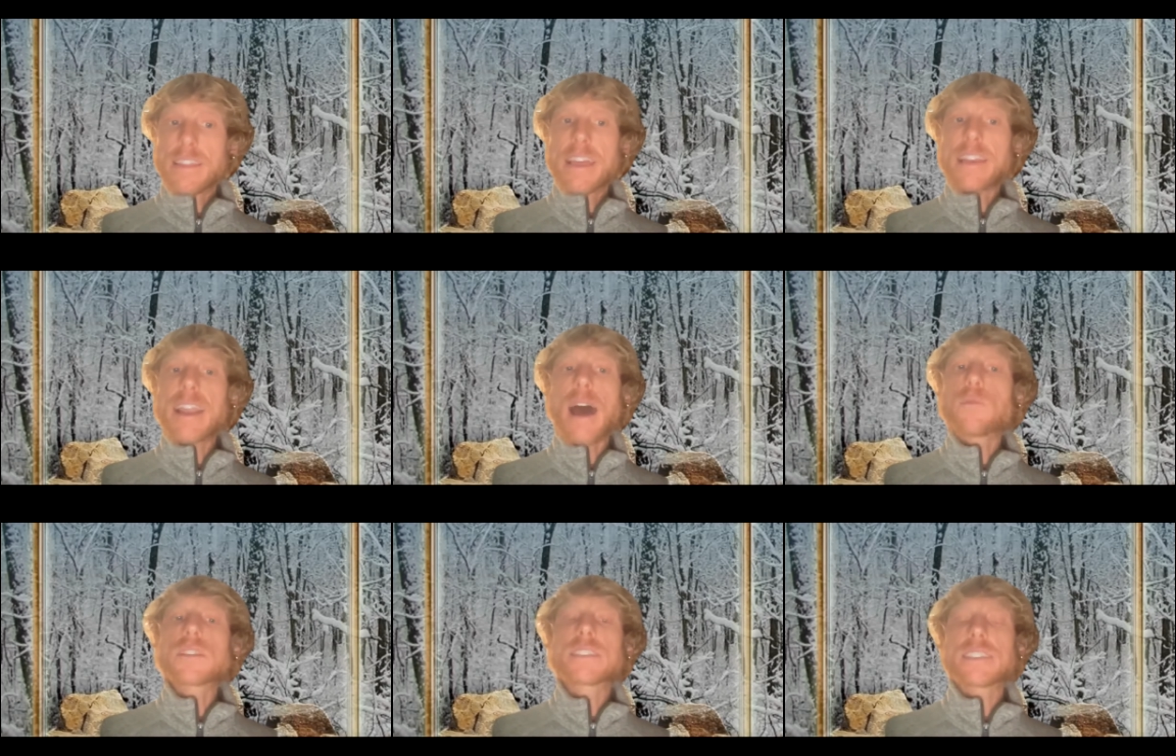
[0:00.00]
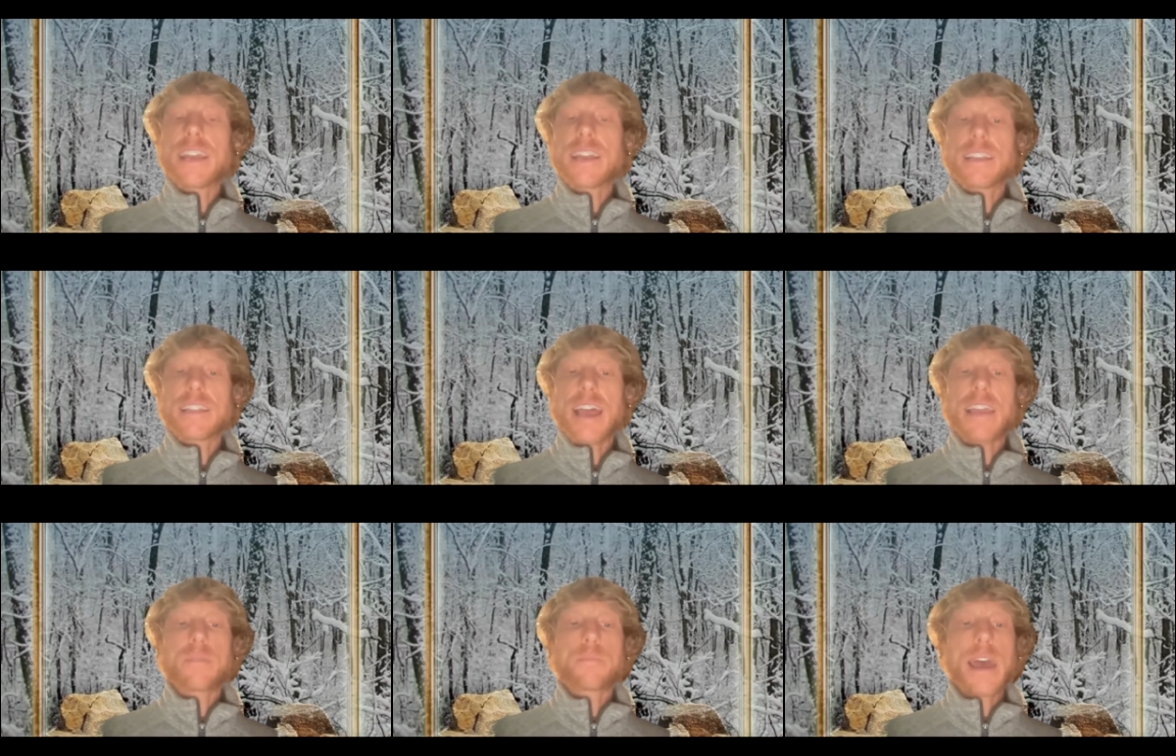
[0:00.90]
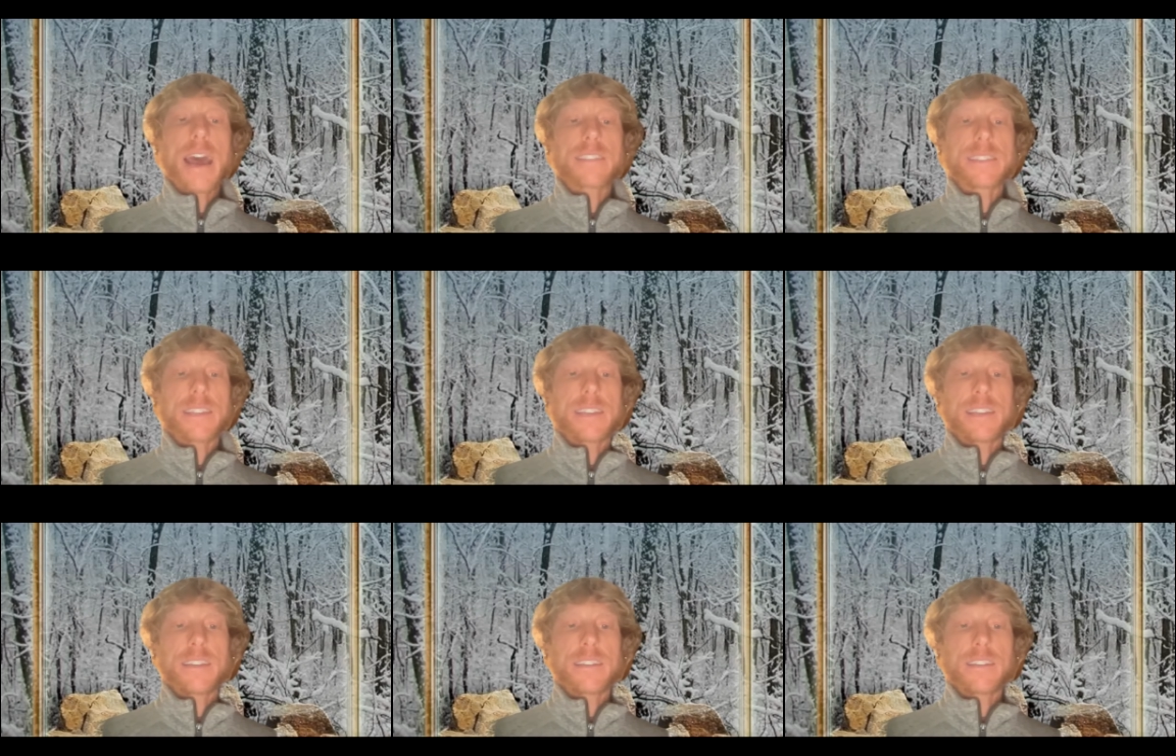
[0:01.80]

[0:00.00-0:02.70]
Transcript: that notwithstanding thy capacity,